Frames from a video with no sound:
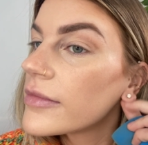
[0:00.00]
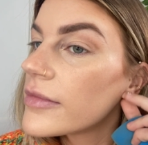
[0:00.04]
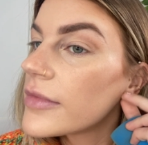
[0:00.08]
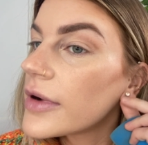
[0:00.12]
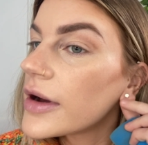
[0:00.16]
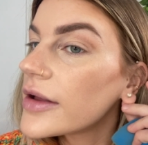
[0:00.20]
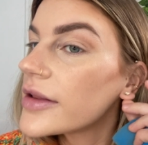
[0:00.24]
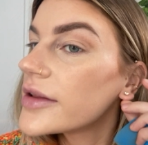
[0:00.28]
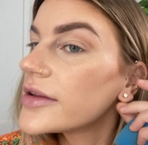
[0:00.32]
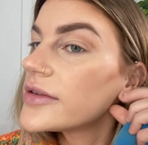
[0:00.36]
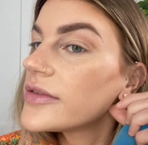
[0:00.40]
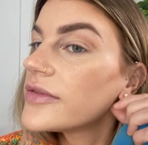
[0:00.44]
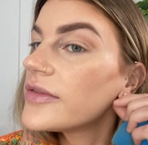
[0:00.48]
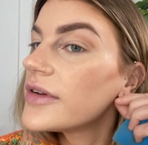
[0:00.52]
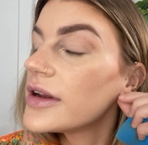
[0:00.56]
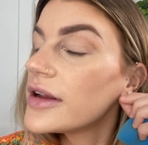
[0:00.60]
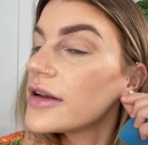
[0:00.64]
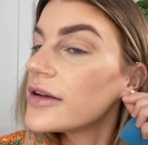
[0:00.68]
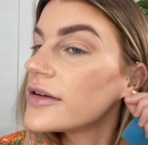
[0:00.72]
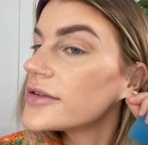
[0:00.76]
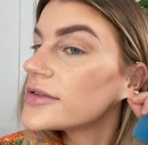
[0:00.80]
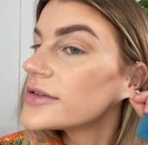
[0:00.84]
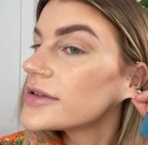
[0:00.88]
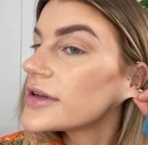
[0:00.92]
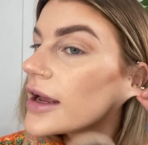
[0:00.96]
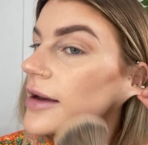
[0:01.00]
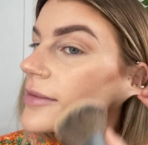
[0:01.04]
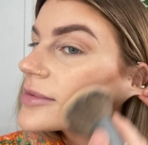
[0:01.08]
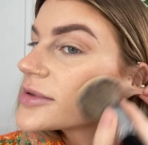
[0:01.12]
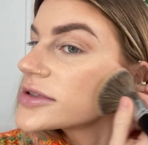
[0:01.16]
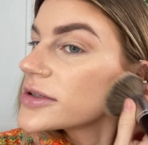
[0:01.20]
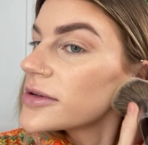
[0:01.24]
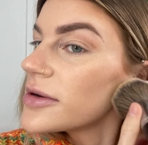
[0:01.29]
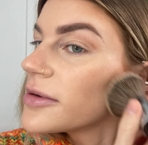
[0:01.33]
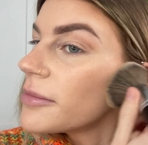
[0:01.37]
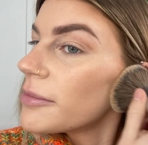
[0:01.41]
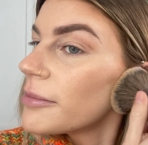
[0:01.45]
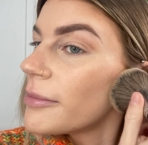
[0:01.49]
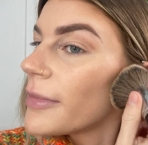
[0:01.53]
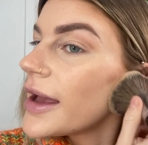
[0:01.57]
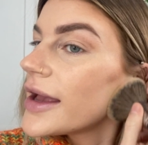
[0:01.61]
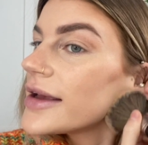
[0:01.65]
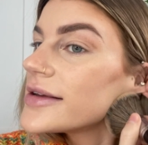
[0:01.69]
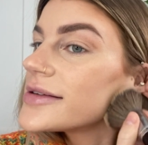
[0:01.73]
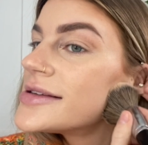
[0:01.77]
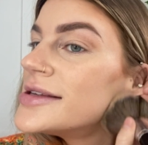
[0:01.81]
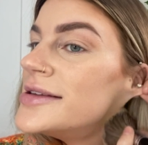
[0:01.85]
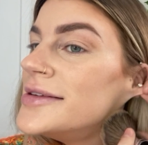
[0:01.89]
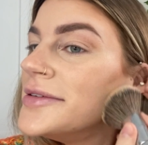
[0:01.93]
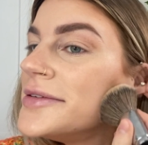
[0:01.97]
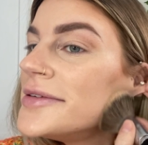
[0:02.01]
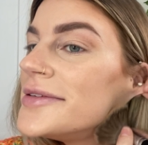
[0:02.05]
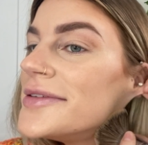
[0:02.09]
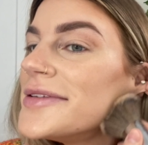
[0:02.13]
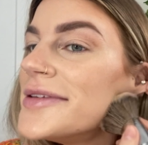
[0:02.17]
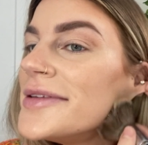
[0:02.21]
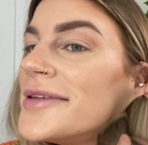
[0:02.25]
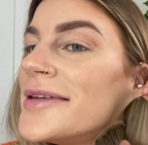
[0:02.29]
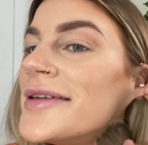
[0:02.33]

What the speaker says: Wow, this video is an absolute mess.